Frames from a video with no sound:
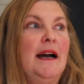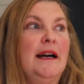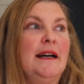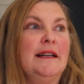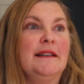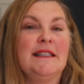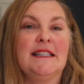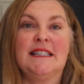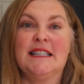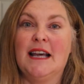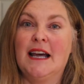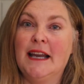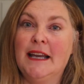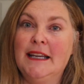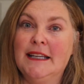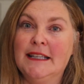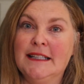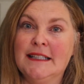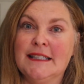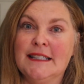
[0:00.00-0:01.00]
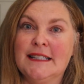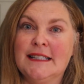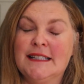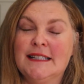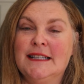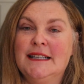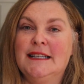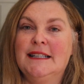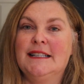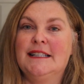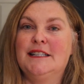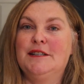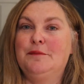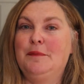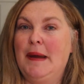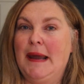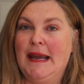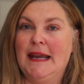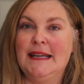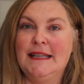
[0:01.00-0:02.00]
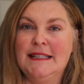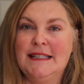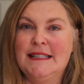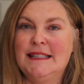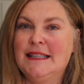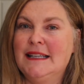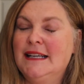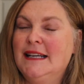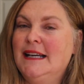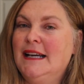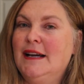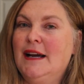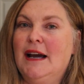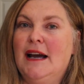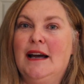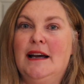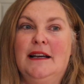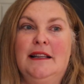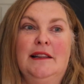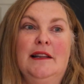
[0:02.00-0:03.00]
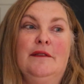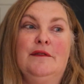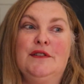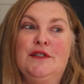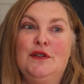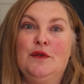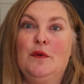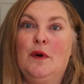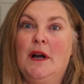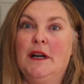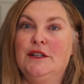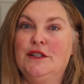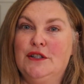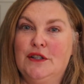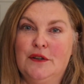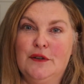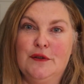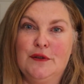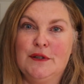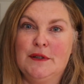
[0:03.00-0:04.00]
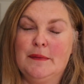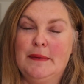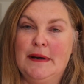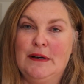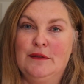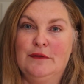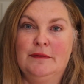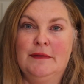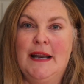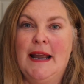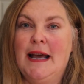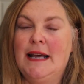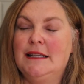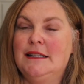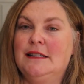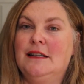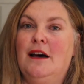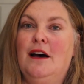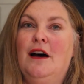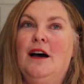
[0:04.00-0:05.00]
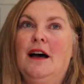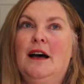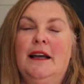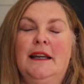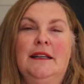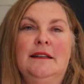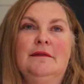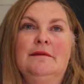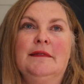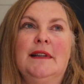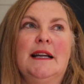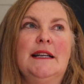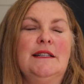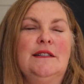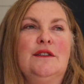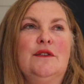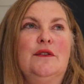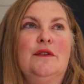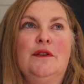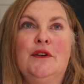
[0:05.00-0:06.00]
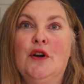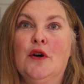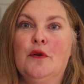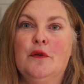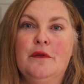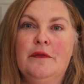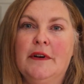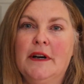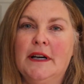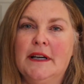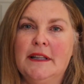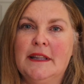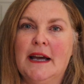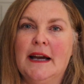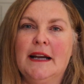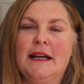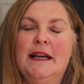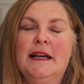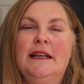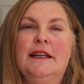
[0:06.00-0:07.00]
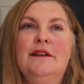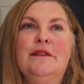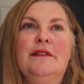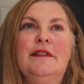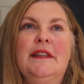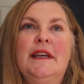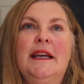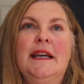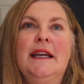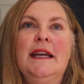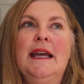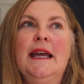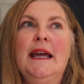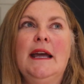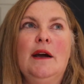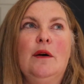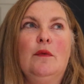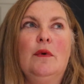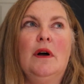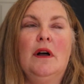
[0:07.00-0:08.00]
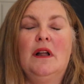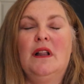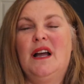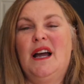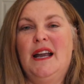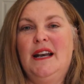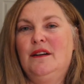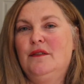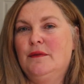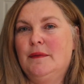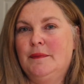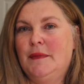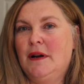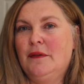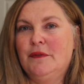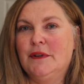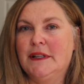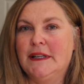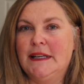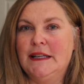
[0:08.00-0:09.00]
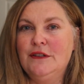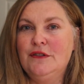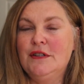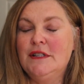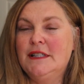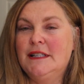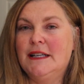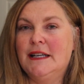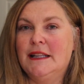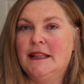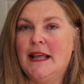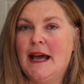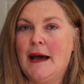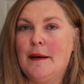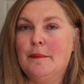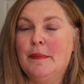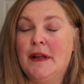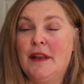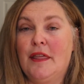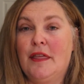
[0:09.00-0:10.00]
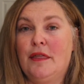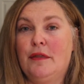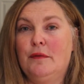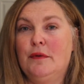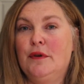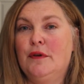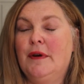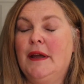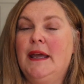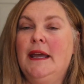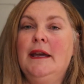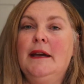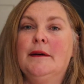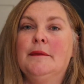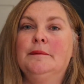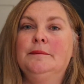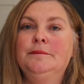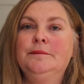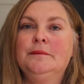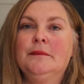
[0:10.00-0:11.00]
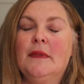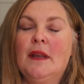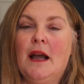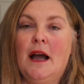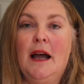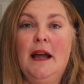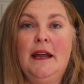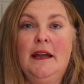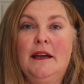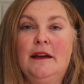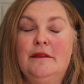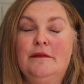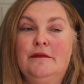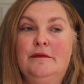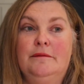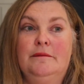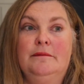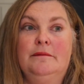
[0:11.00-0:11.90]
science, space, loves to watch shows about NASA and that sort of NOVA, that kind of thing. Well, I'm not really interested in that, but through him, I have